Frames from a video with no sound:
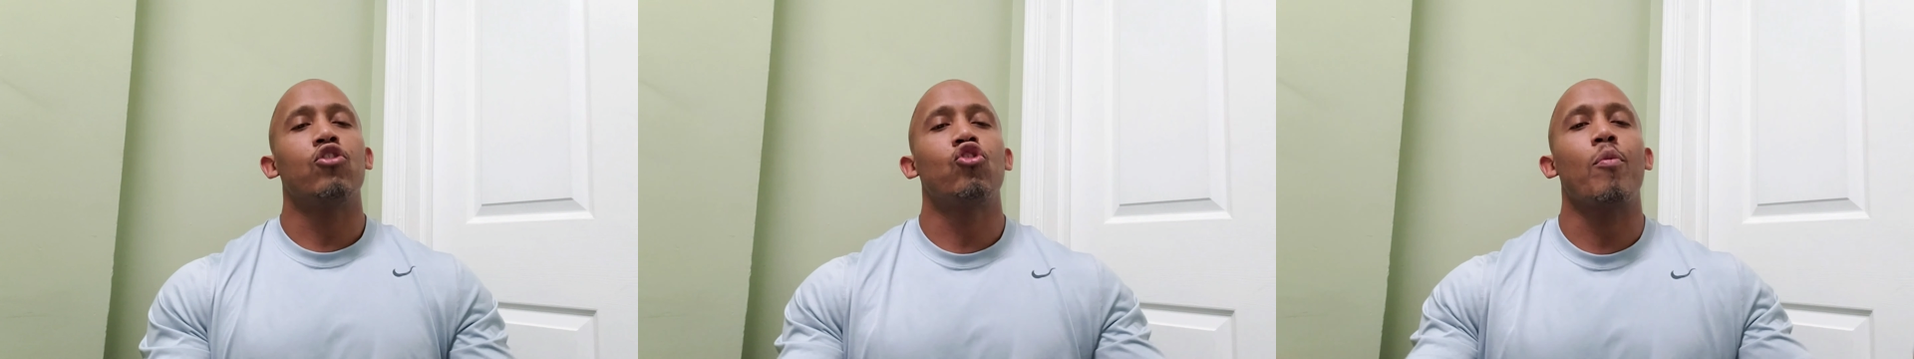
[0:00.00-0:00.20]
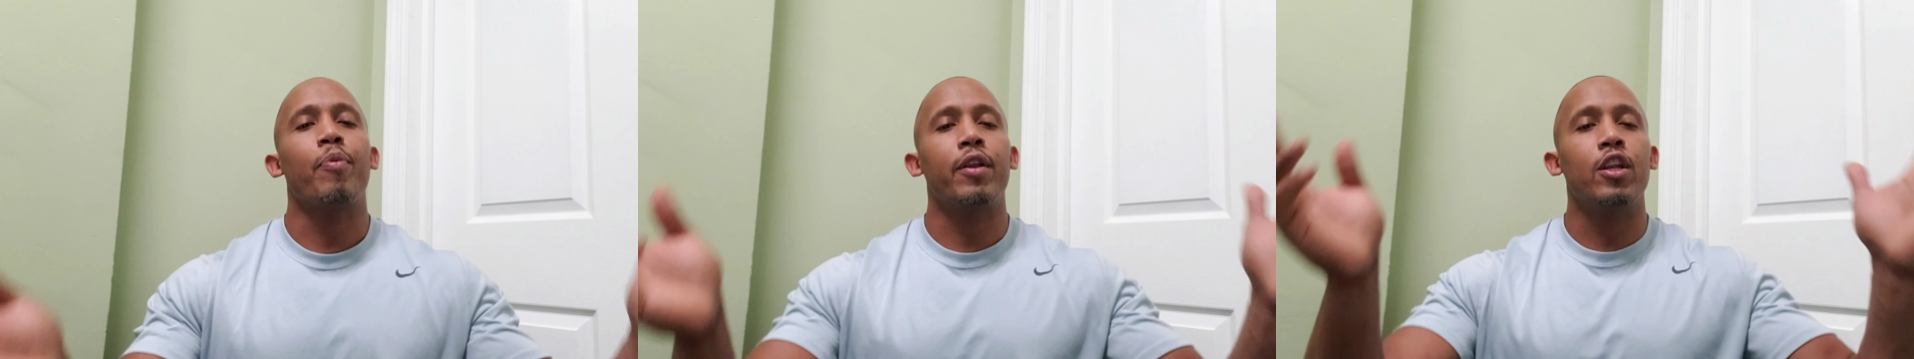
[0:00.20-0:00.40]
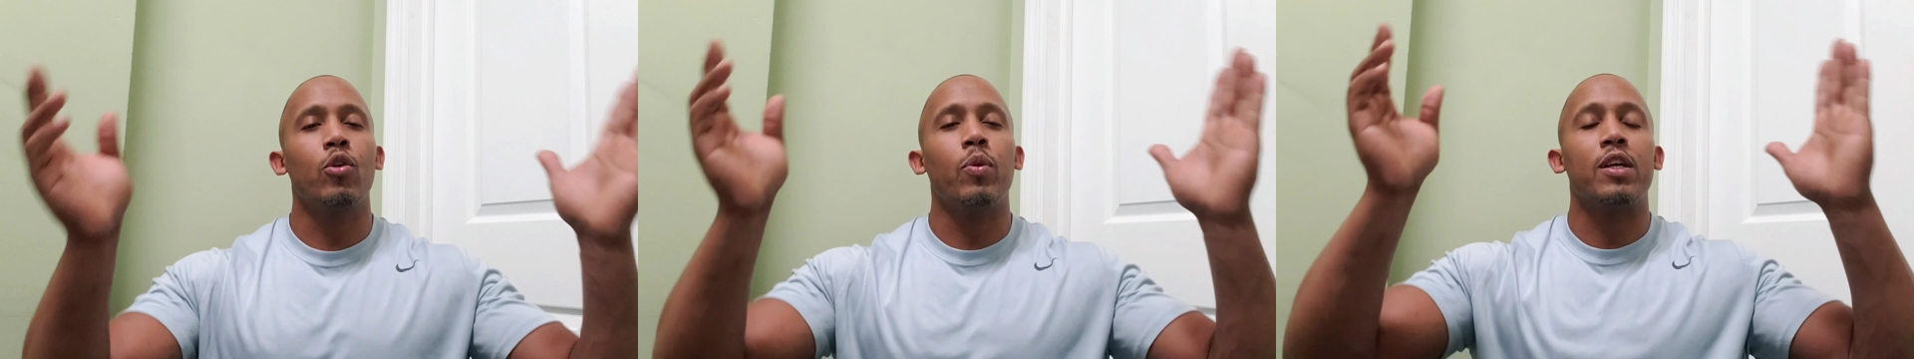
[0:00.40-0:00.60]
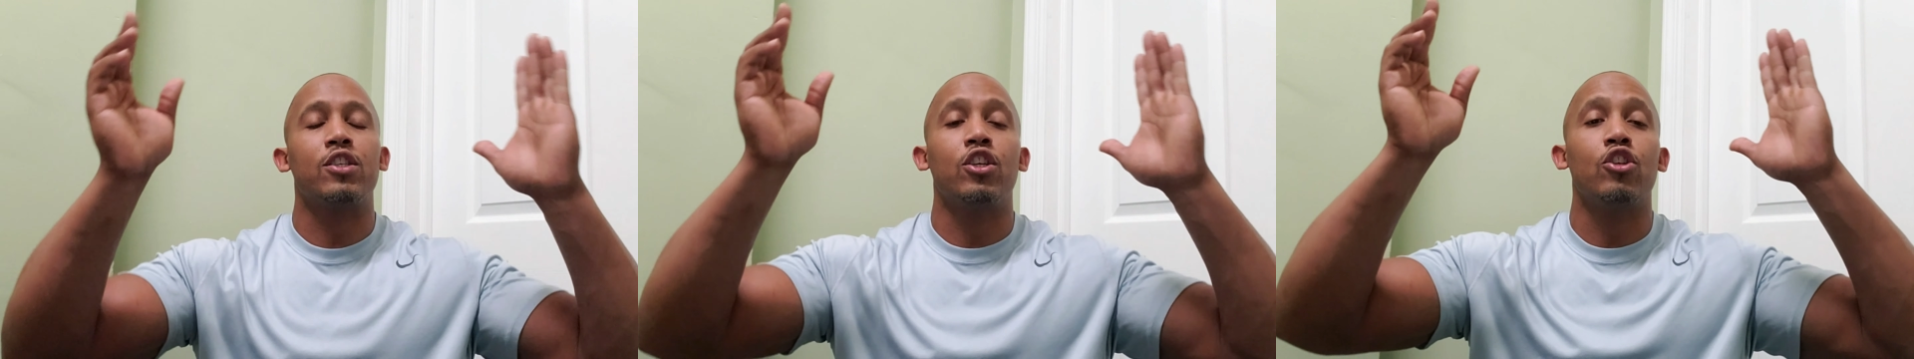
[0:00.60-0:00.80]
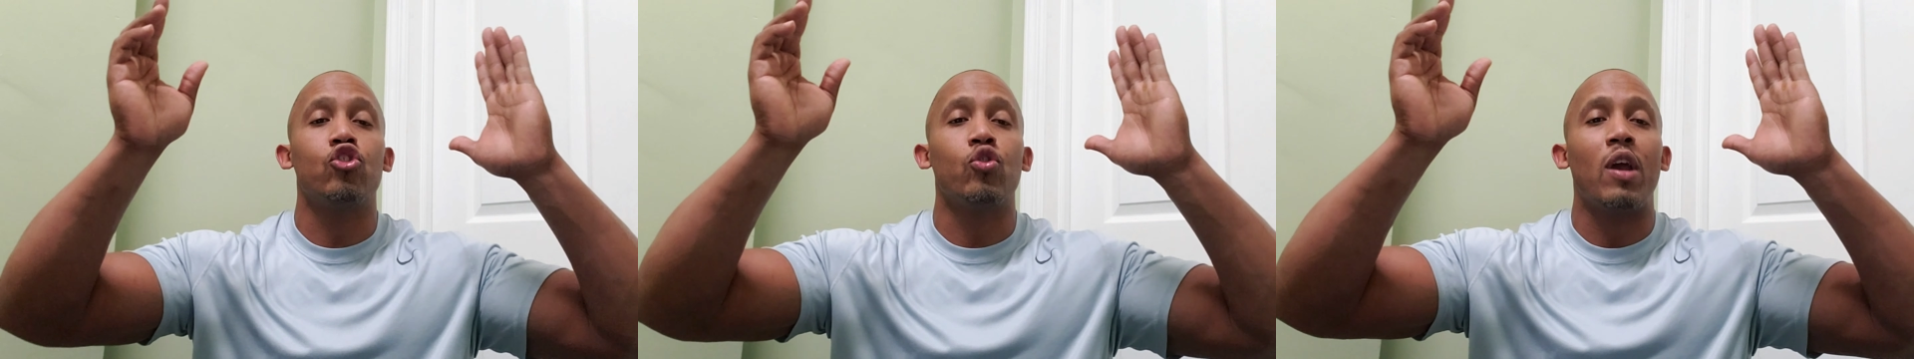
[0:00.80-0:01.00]
Drop any
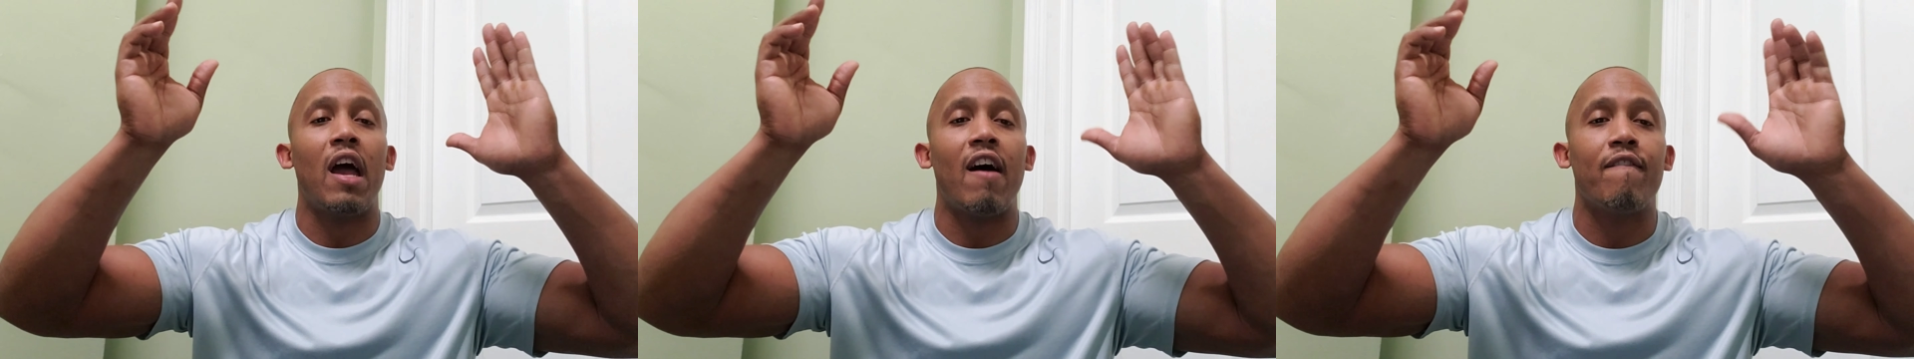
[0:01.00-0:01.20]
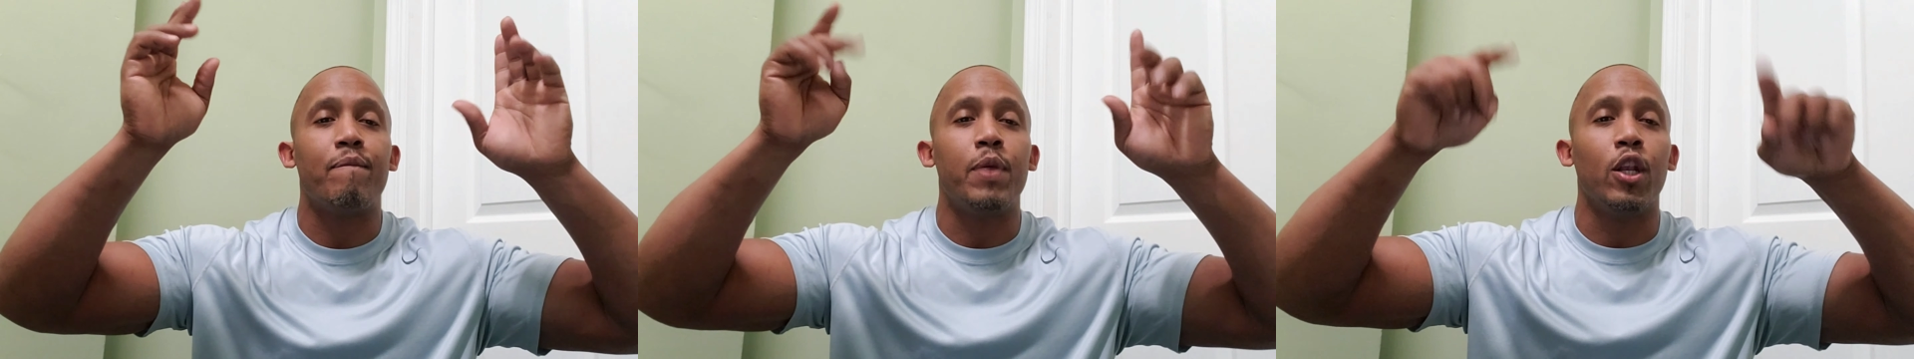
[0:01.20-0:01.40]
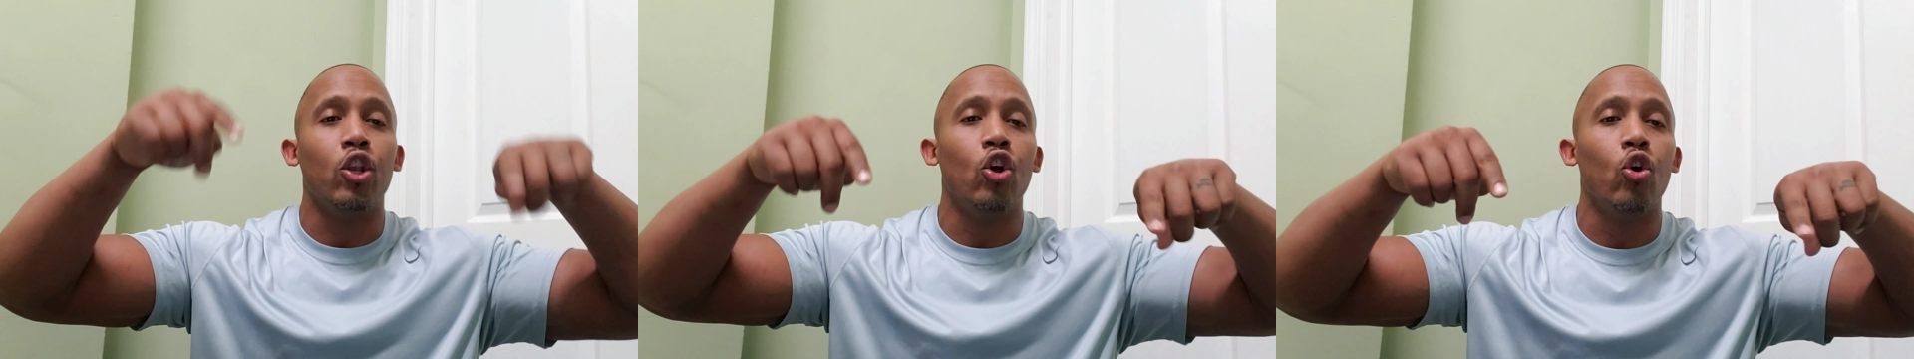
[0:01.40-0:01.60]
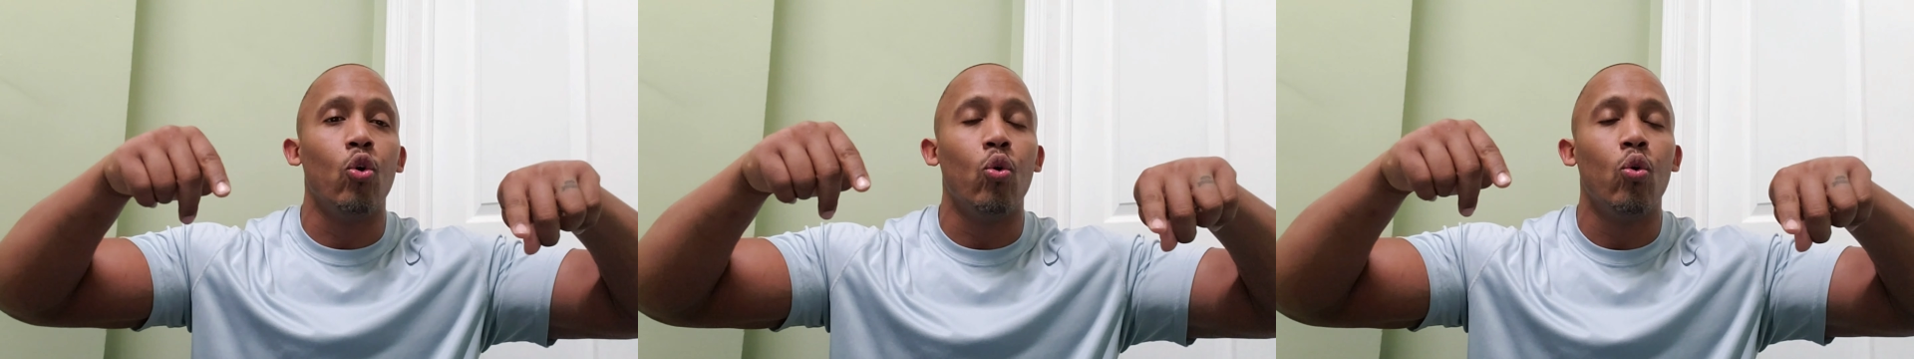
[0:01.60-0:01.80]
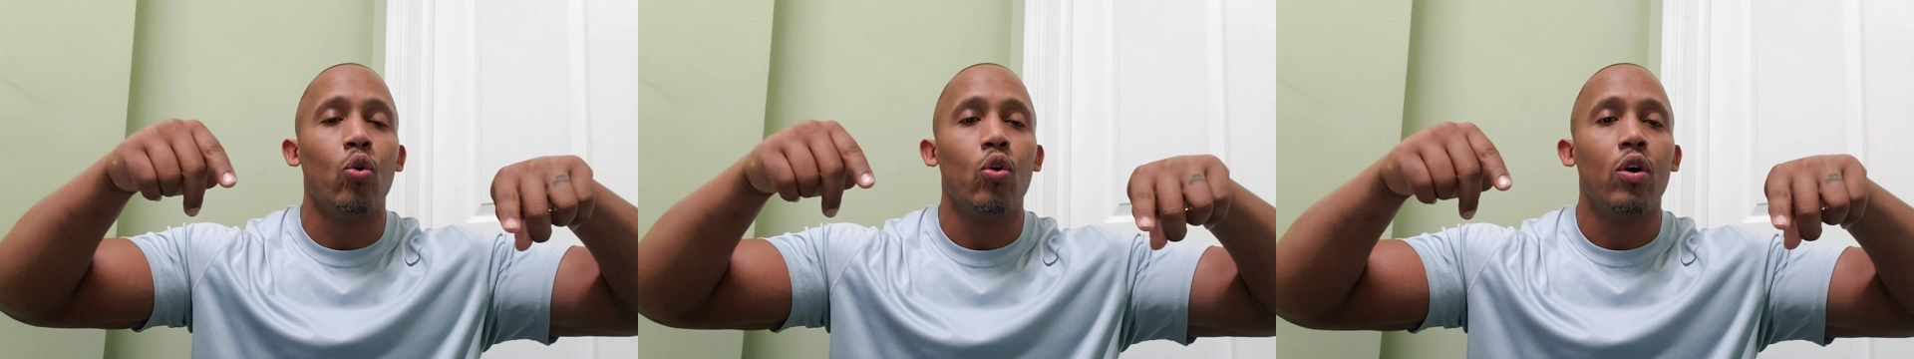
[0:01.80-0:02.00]
questions you have
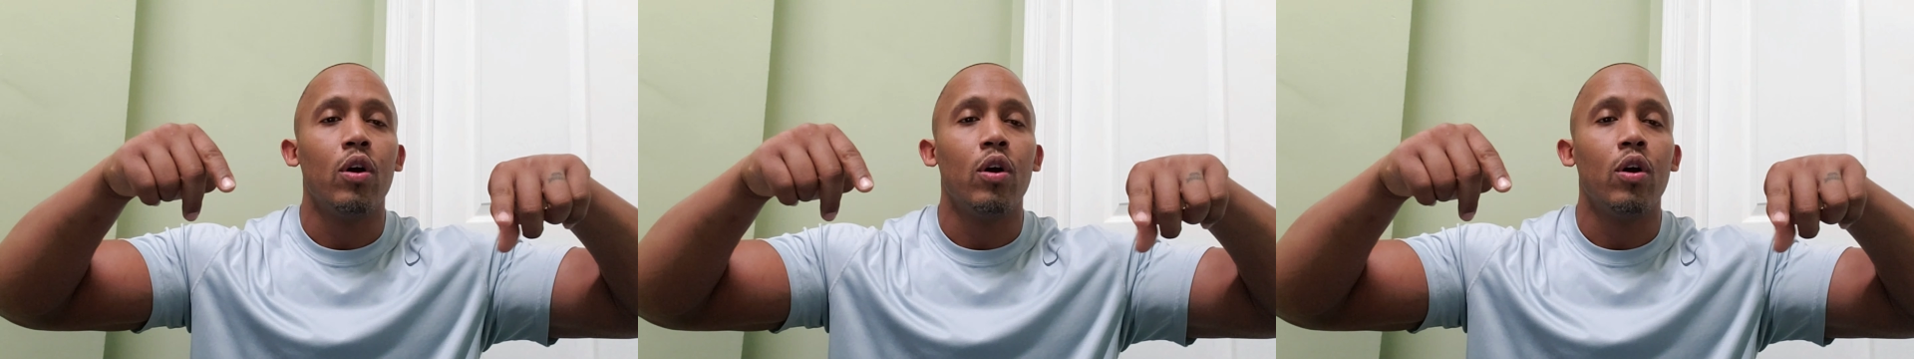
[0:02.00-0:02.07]
below.